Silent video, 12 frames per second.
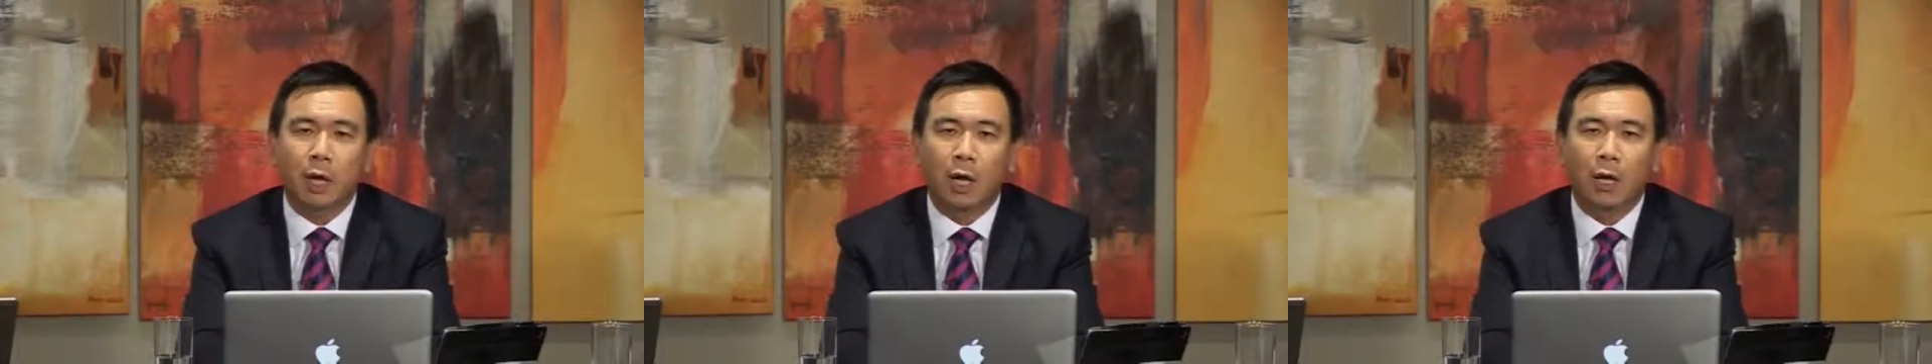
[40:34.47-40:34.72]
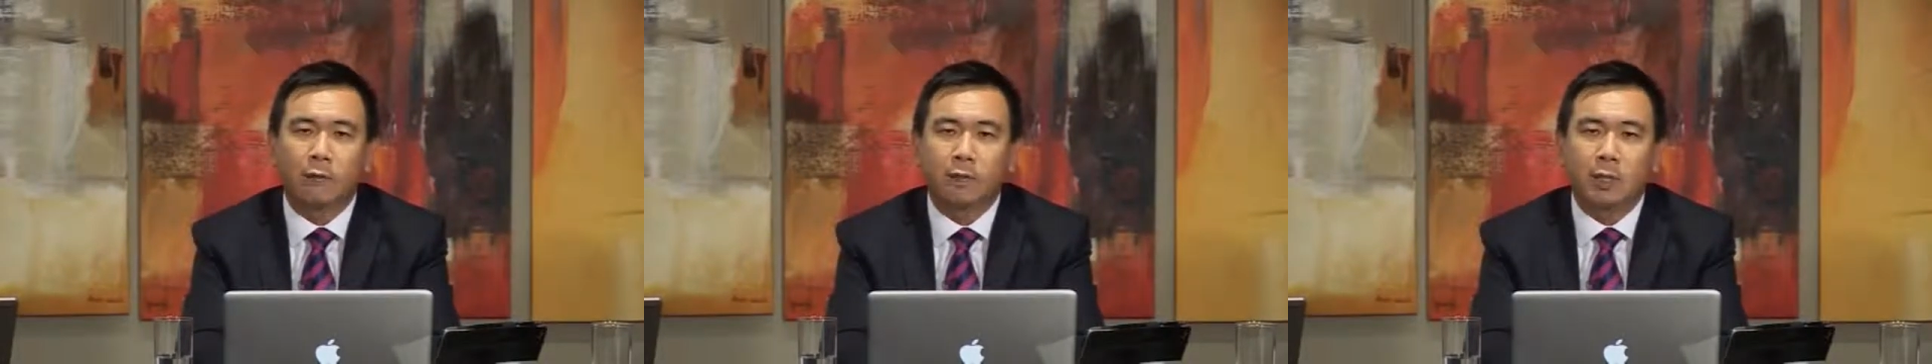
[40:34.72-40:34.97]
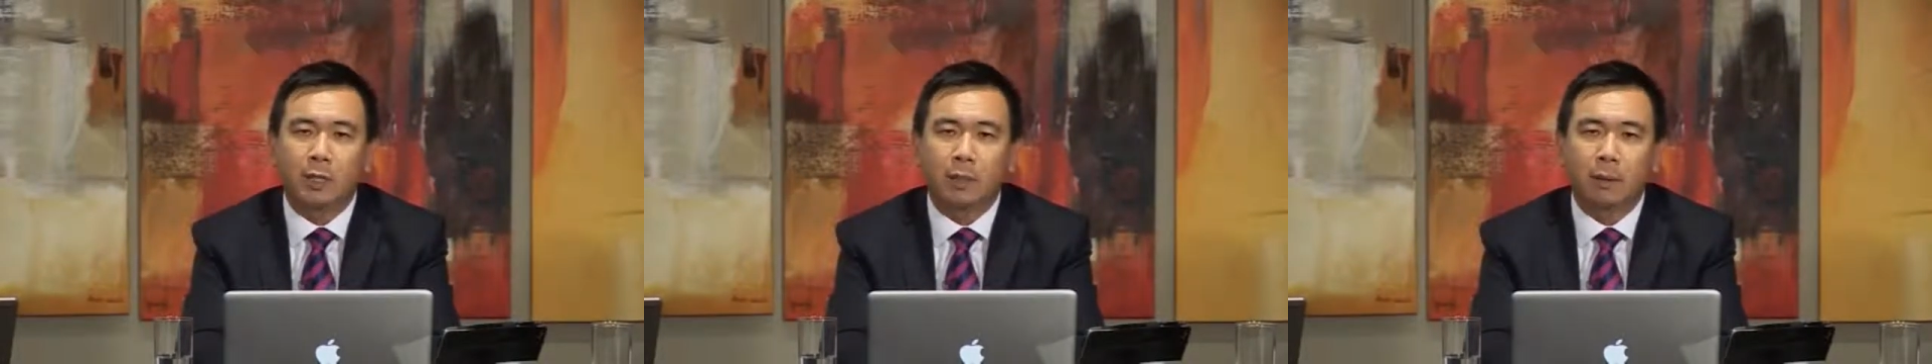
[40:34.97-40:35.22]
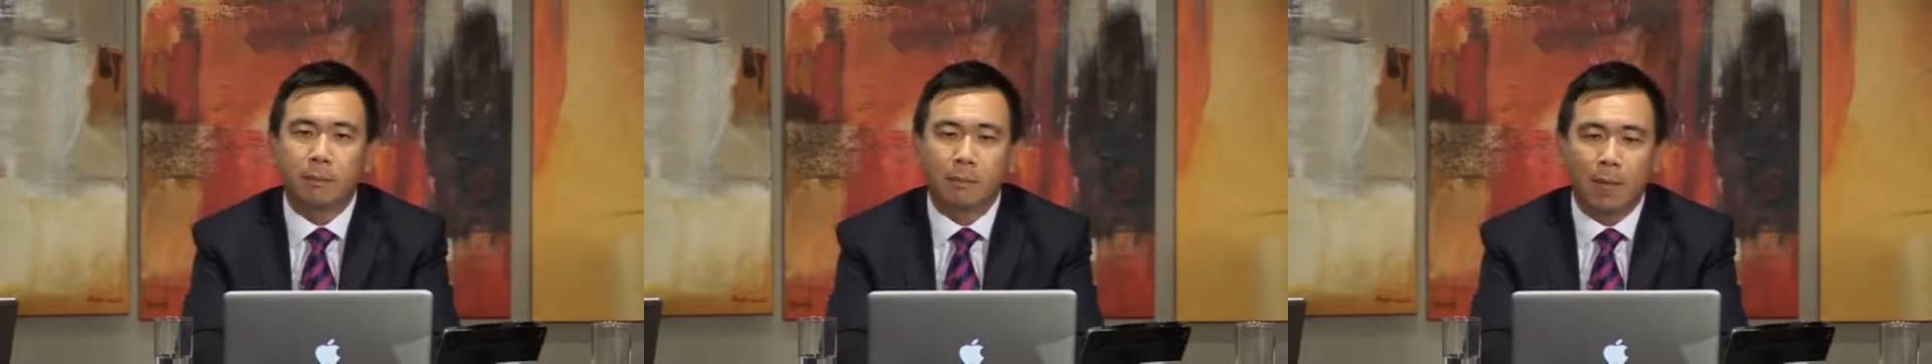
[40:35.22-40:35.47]
of the
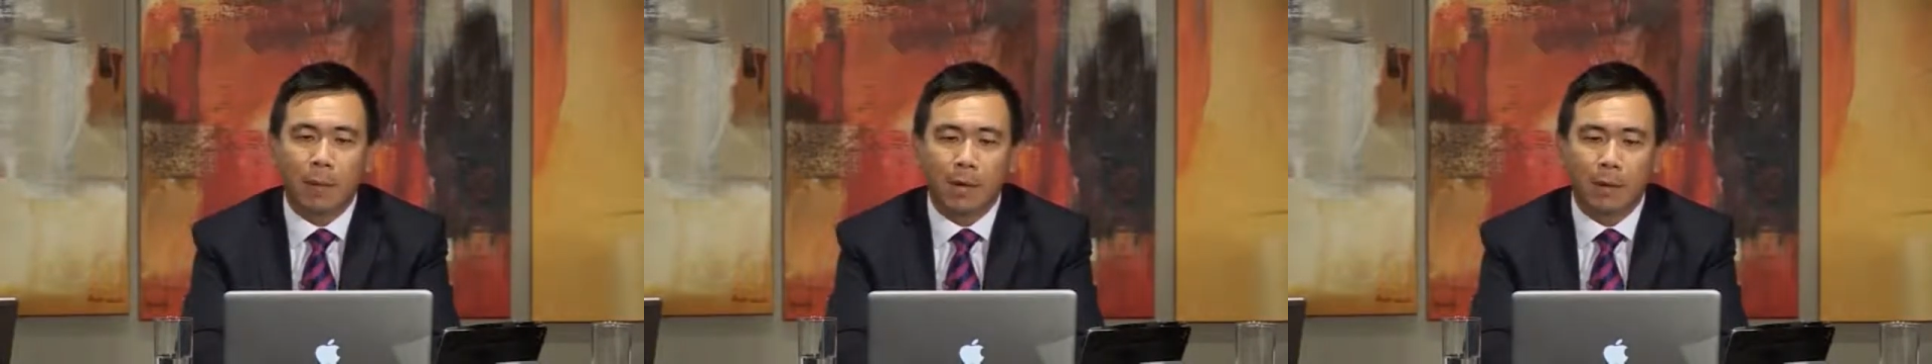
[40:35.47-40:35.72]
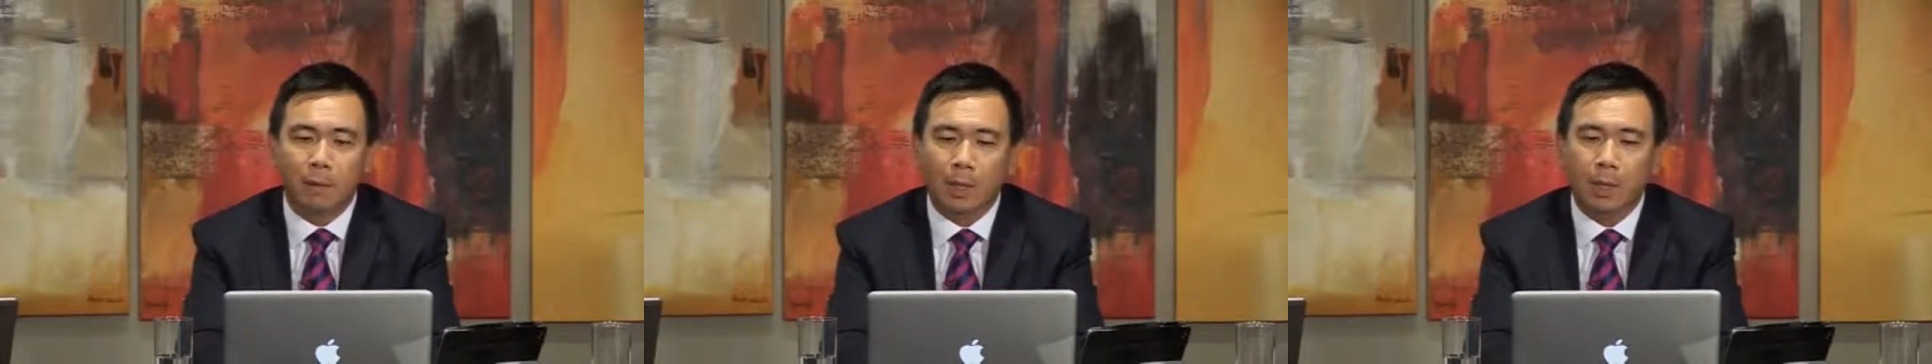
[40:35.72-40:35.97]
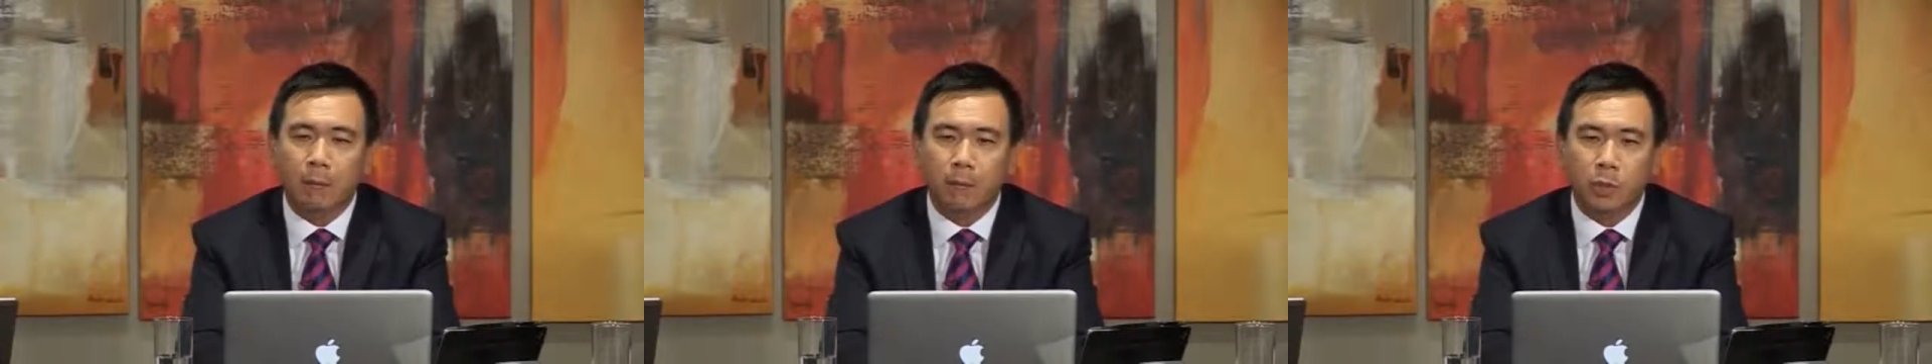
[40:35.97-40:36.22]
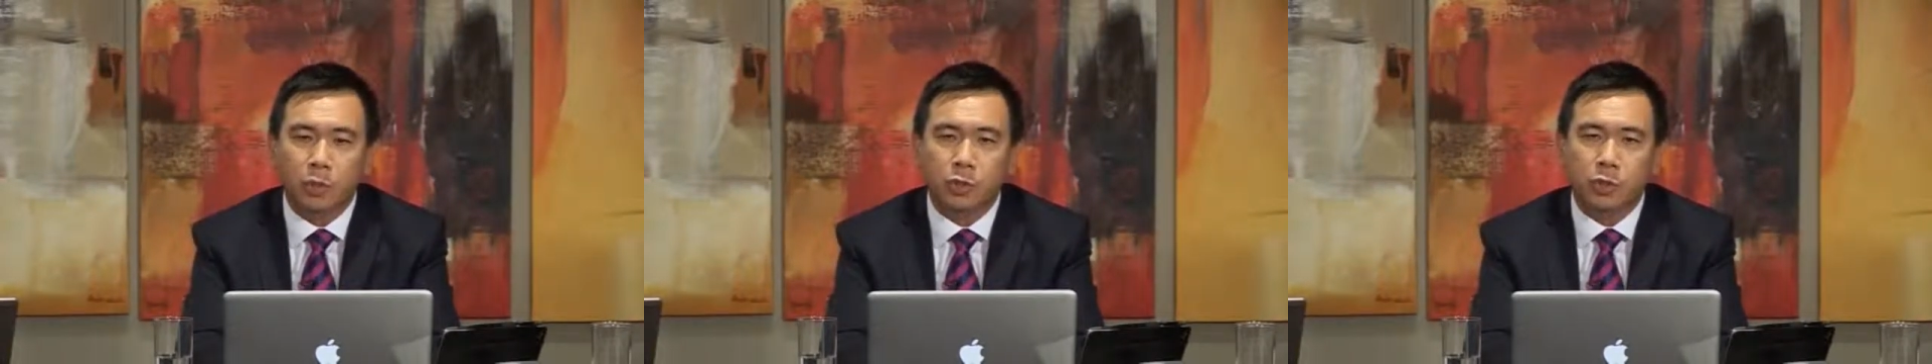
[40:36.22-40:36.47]

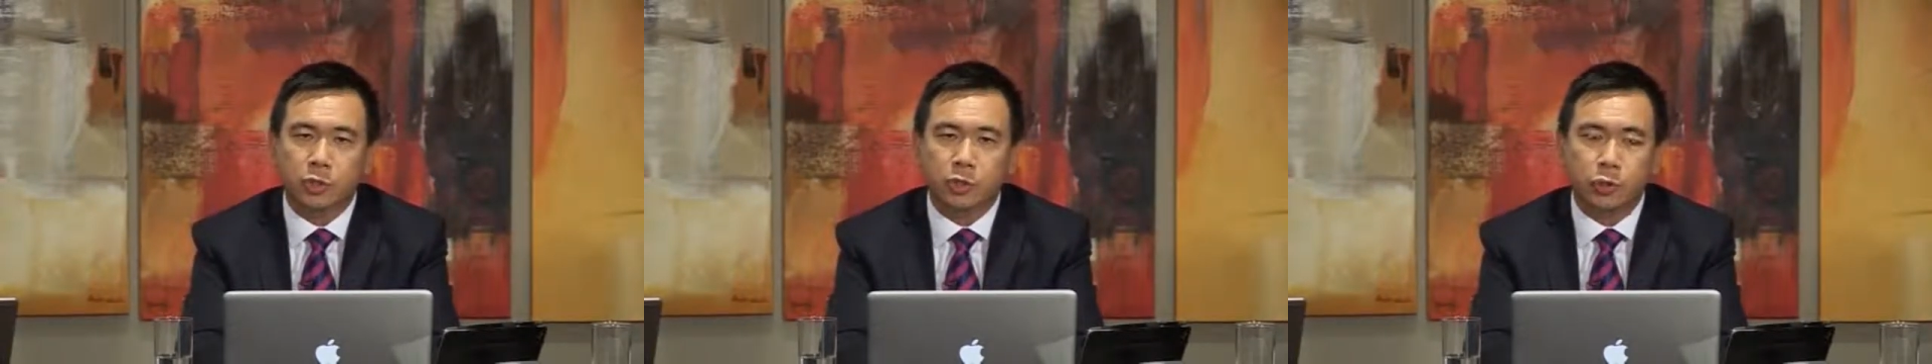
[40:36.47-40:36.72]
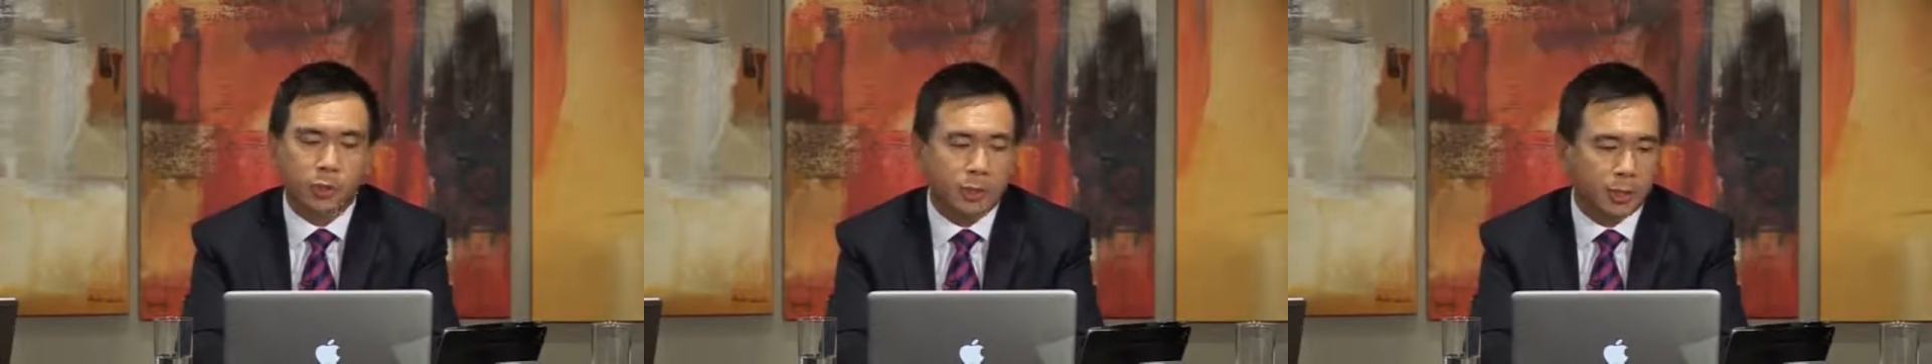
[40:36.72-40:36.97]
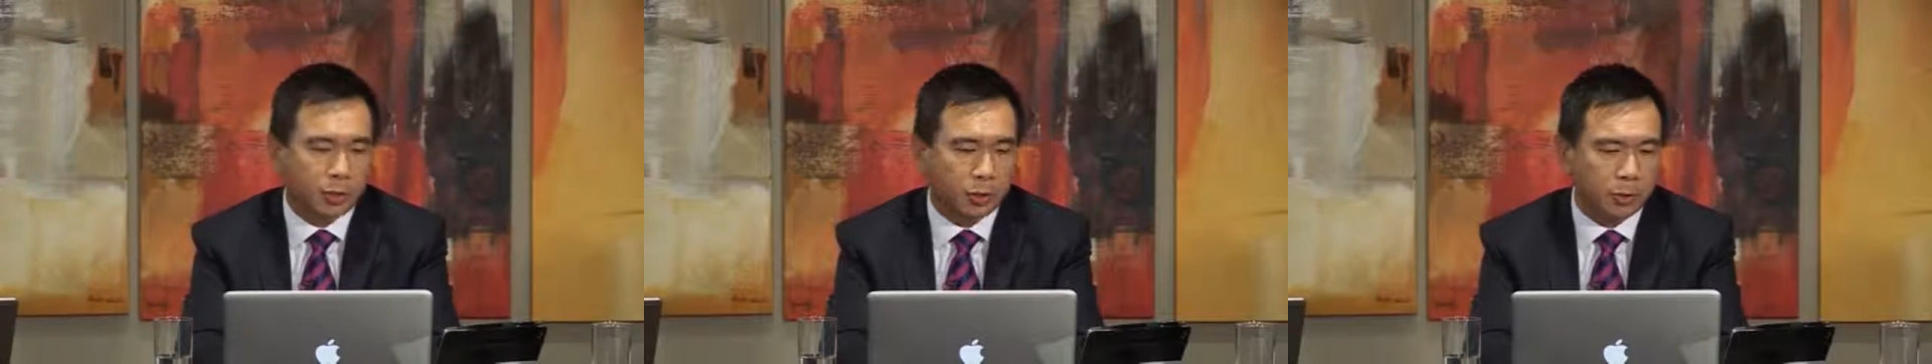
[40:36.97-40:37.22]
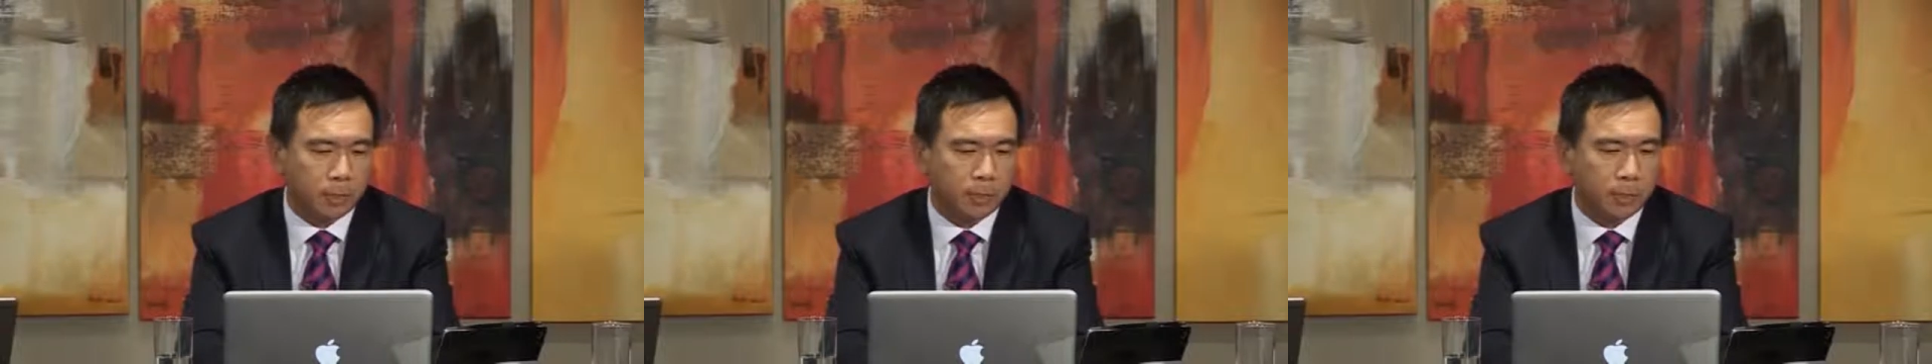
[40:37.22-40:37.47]
Mauritius jurisdiction.